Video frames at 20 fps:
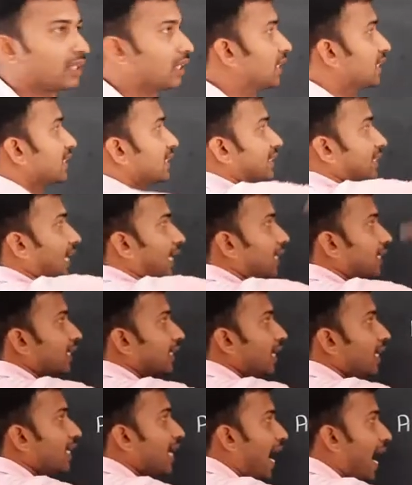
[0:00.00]

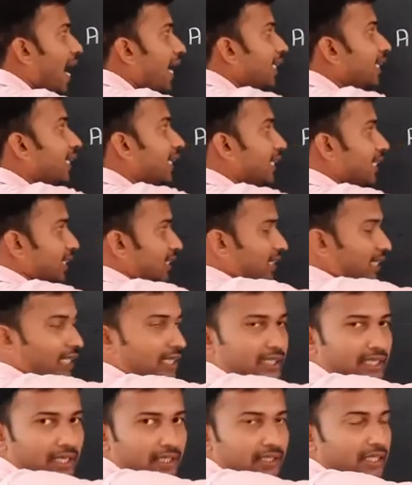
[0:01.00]
Circle and
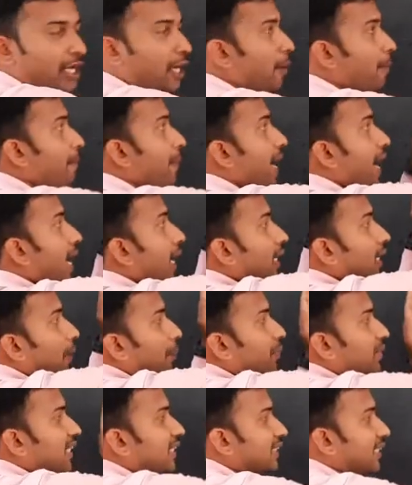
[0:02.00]
interior make up
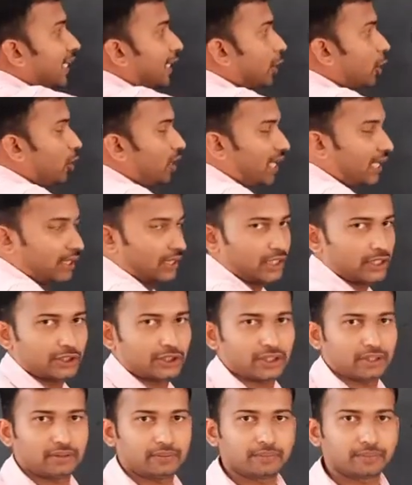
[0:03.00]
the circular
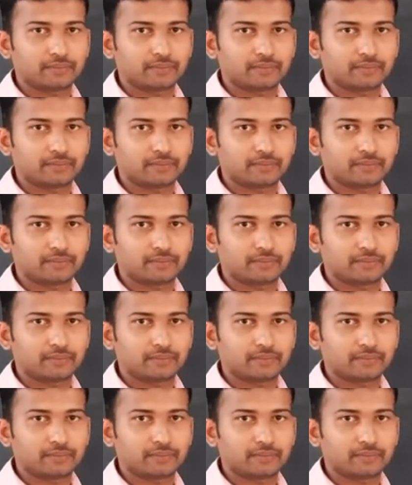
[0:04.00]
region.